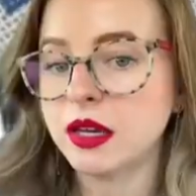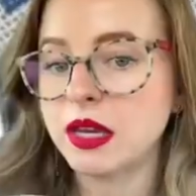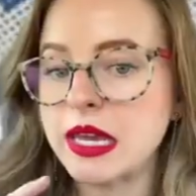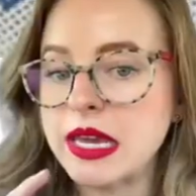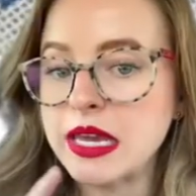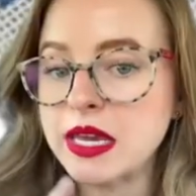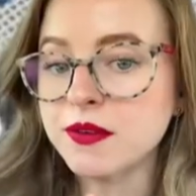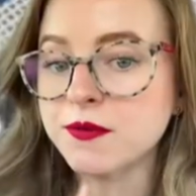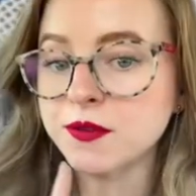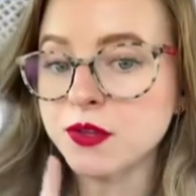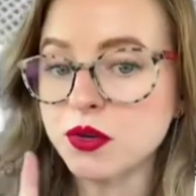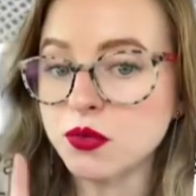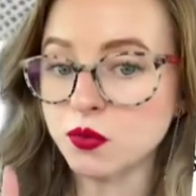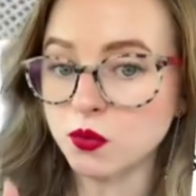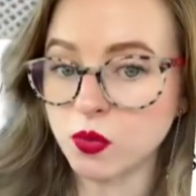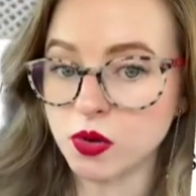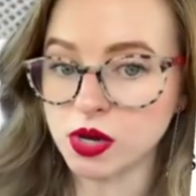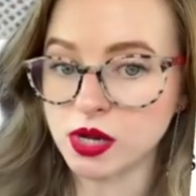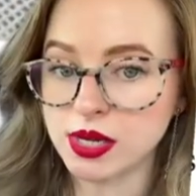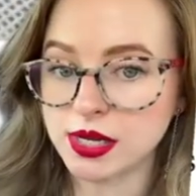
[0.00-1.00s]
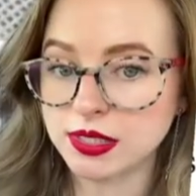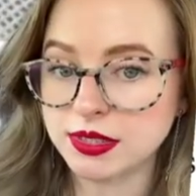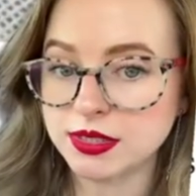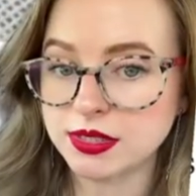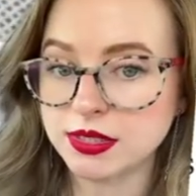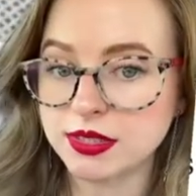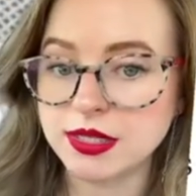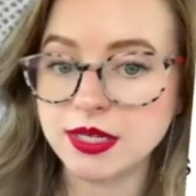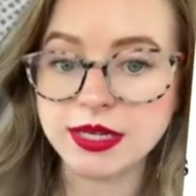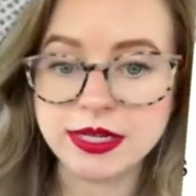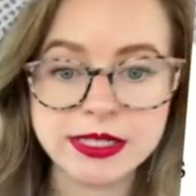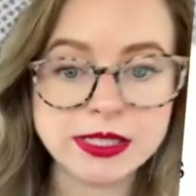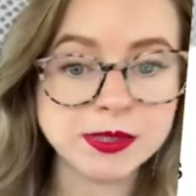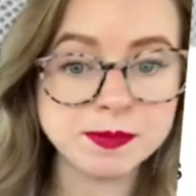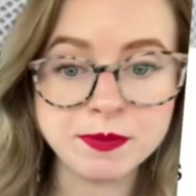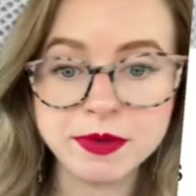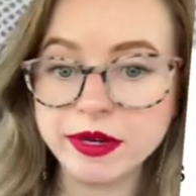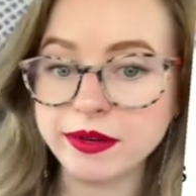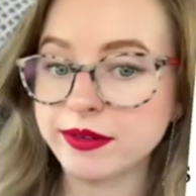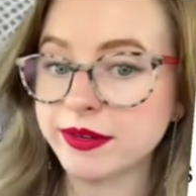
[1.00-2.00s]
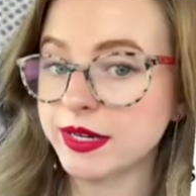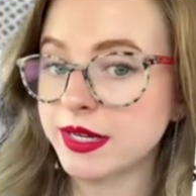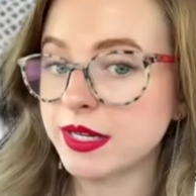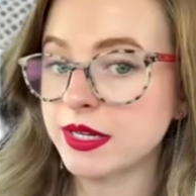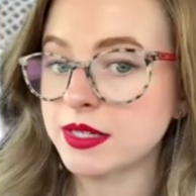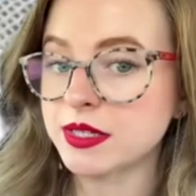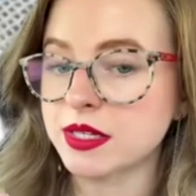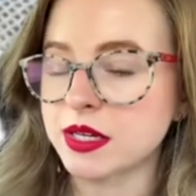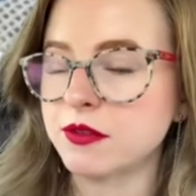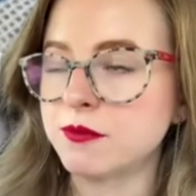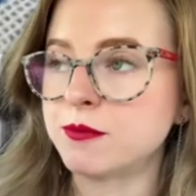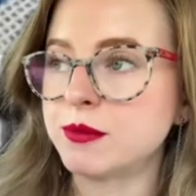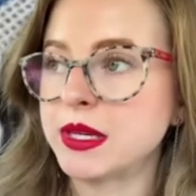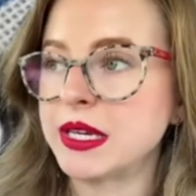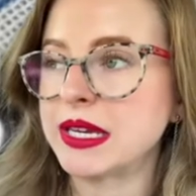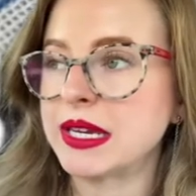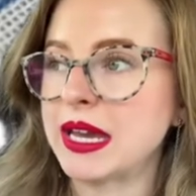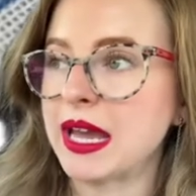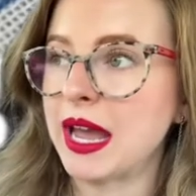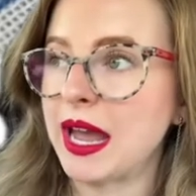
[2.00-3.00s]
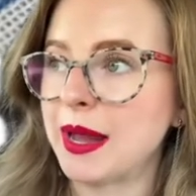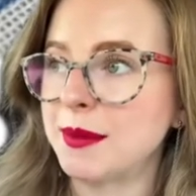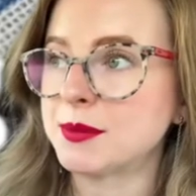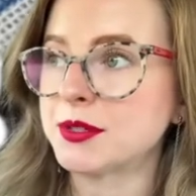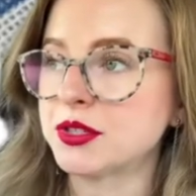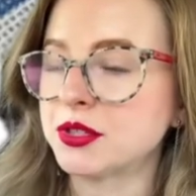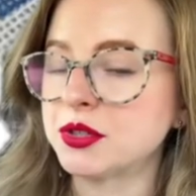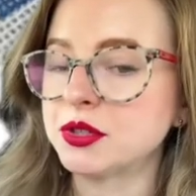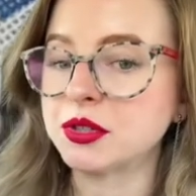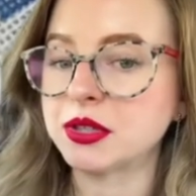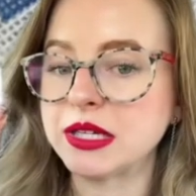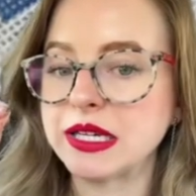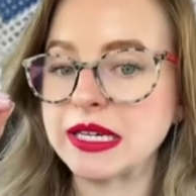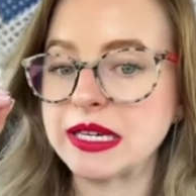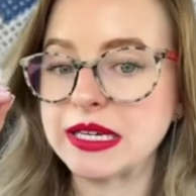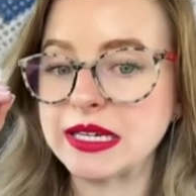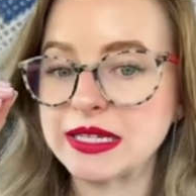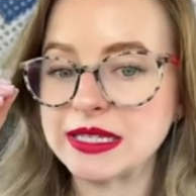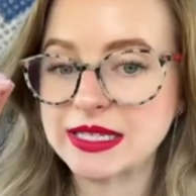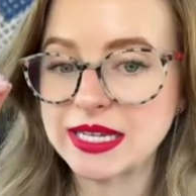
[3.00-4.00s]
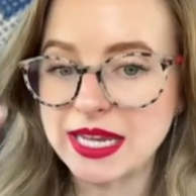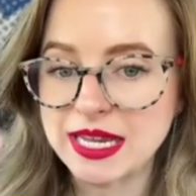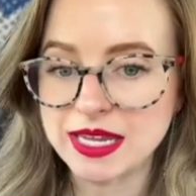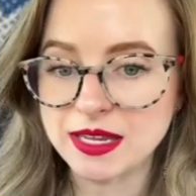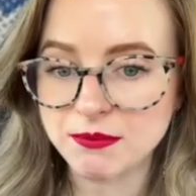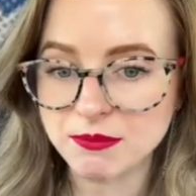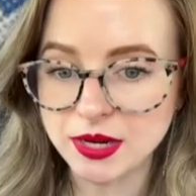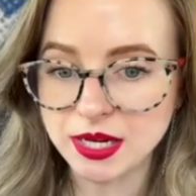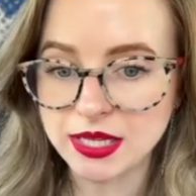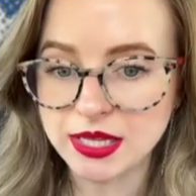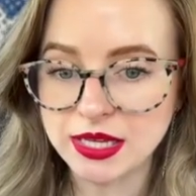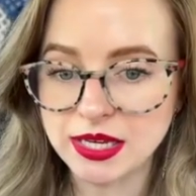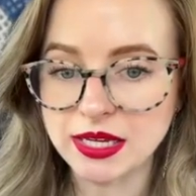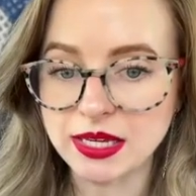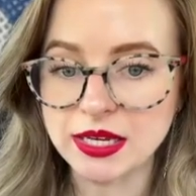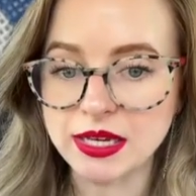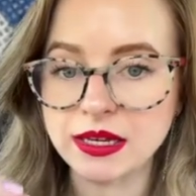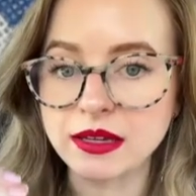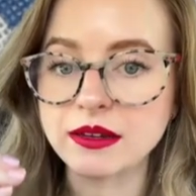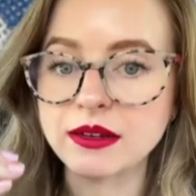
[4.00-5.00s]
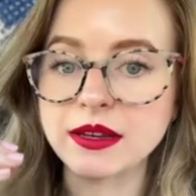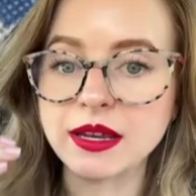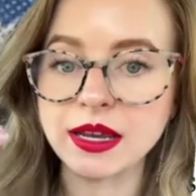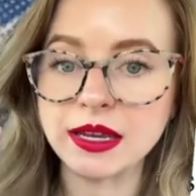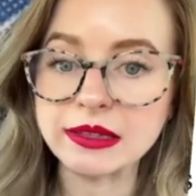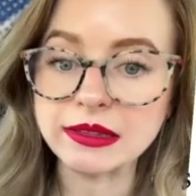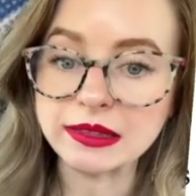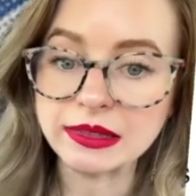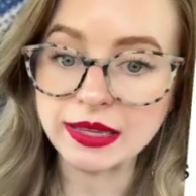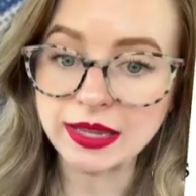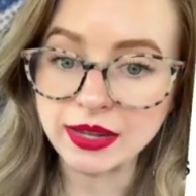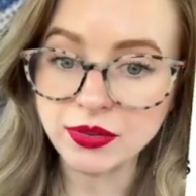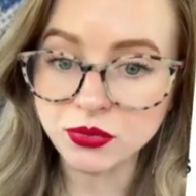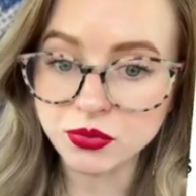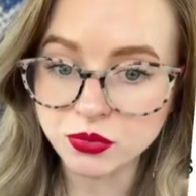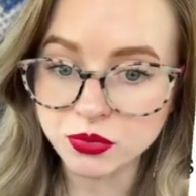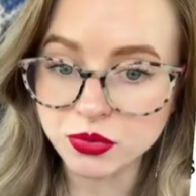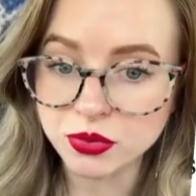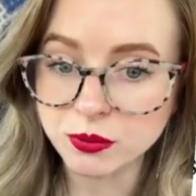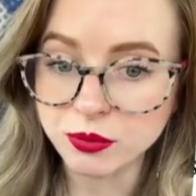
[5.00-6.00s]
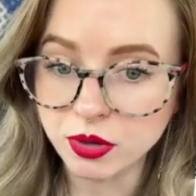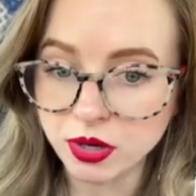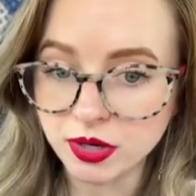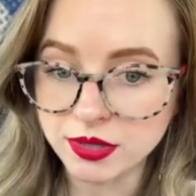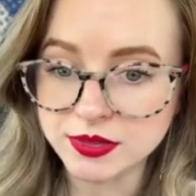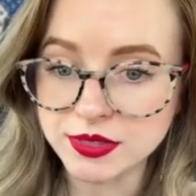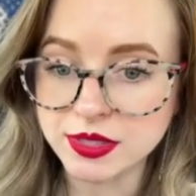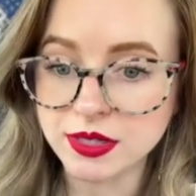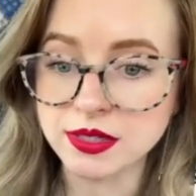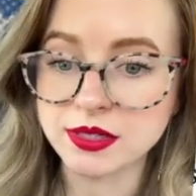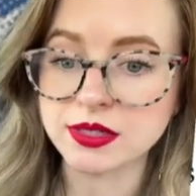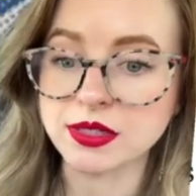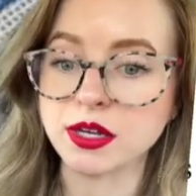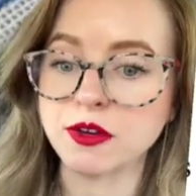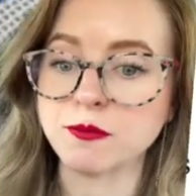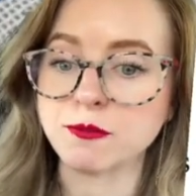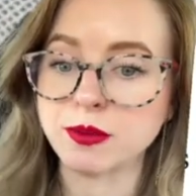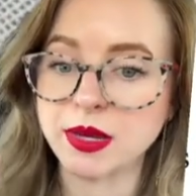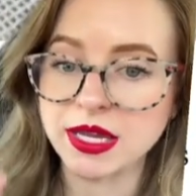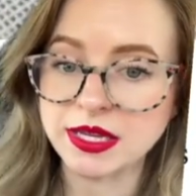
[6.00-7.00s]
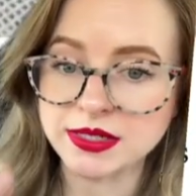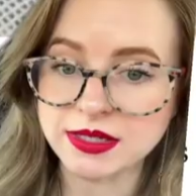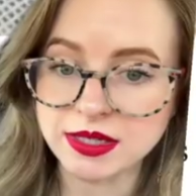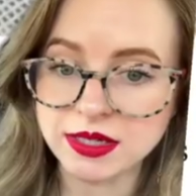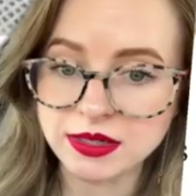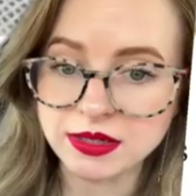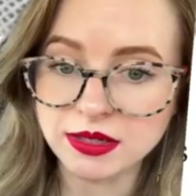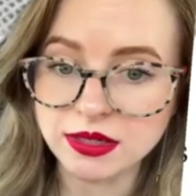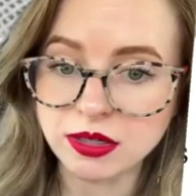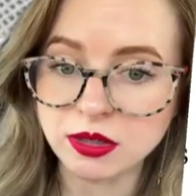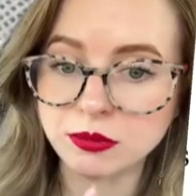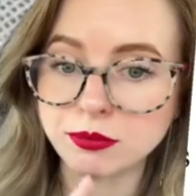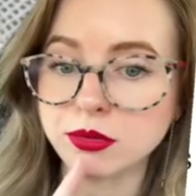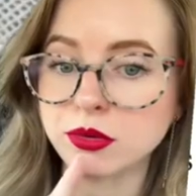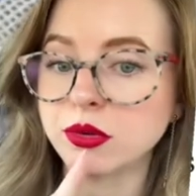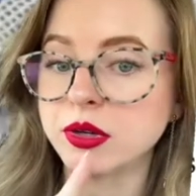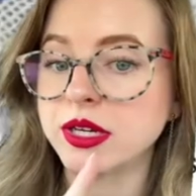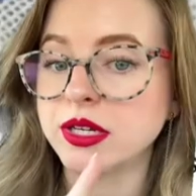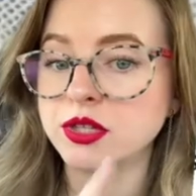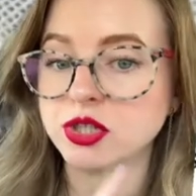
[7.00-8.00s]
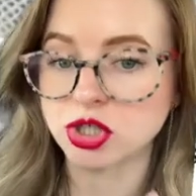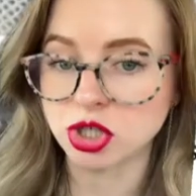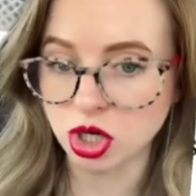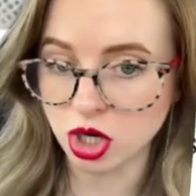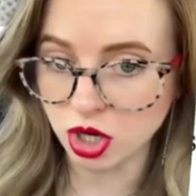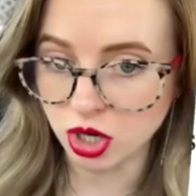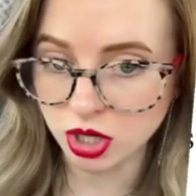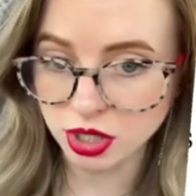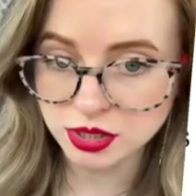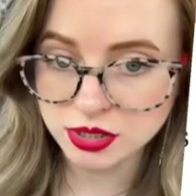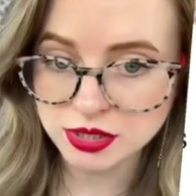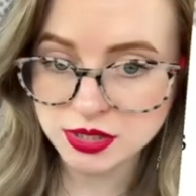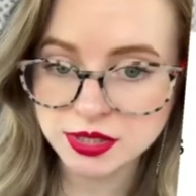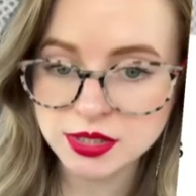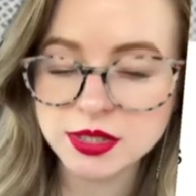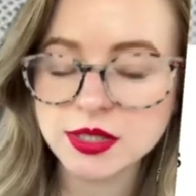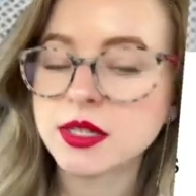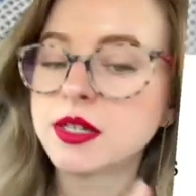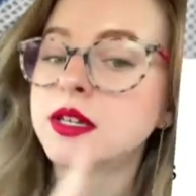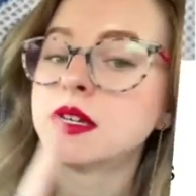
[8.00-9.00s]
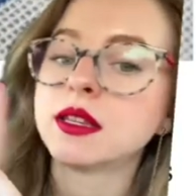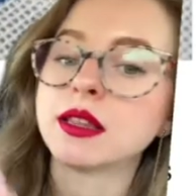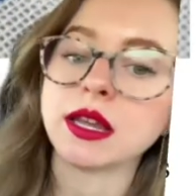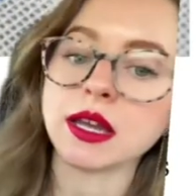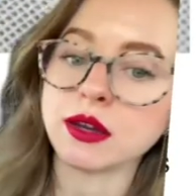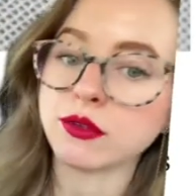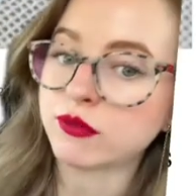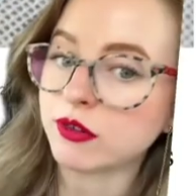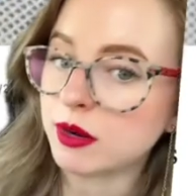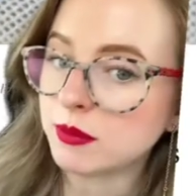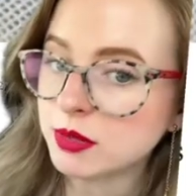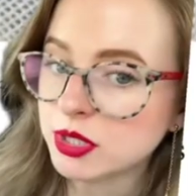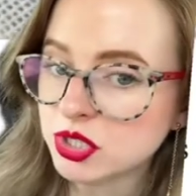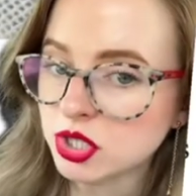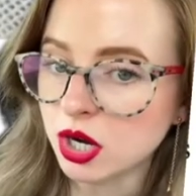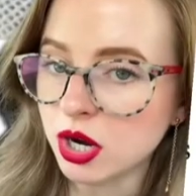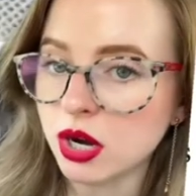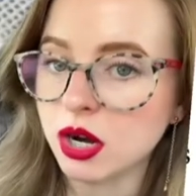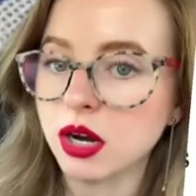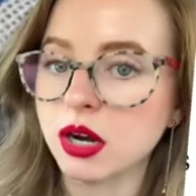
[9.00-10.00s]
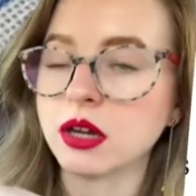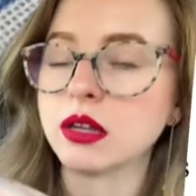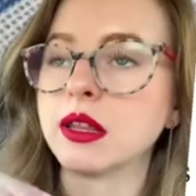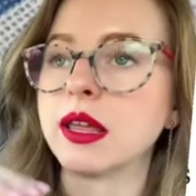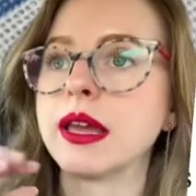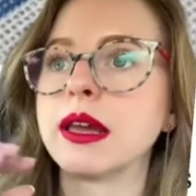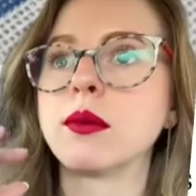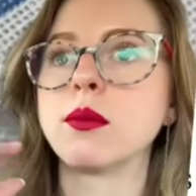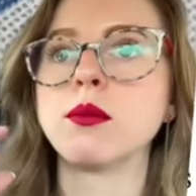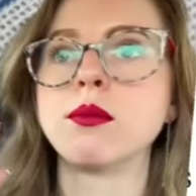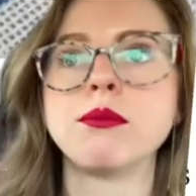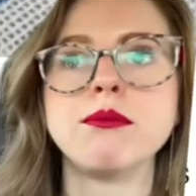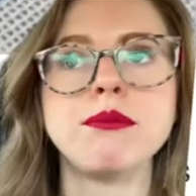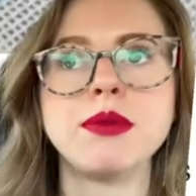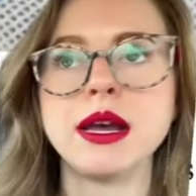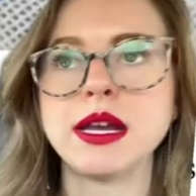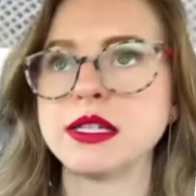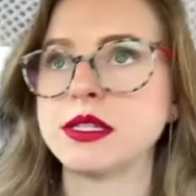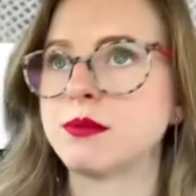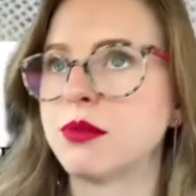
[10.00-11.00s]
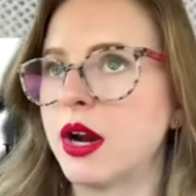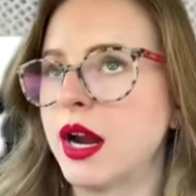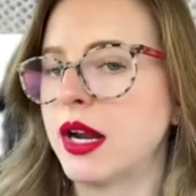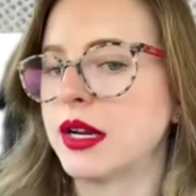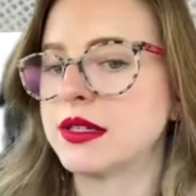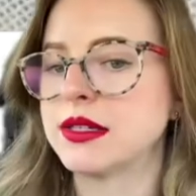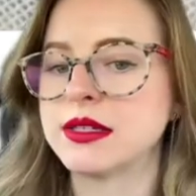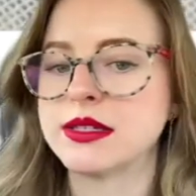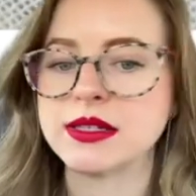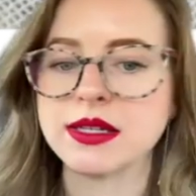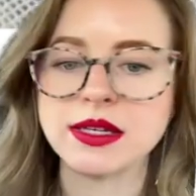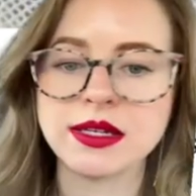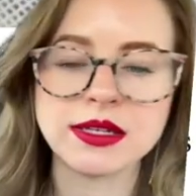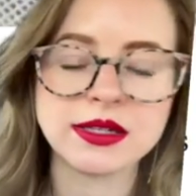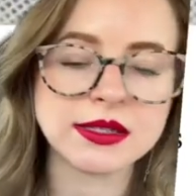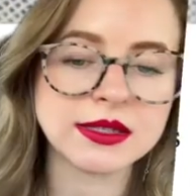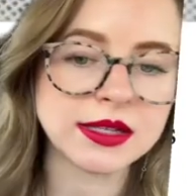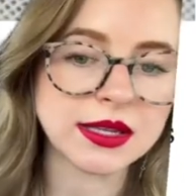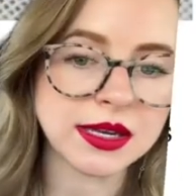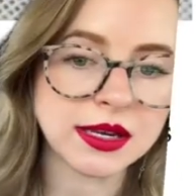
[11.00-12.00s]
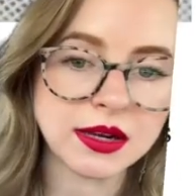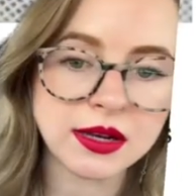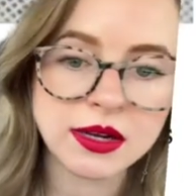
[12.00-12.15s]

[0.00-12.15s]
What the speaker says: If you want the experience of being absolutely taken by the hand and led through the process of painting a needlepoint chart, like from a chart, like best practices, like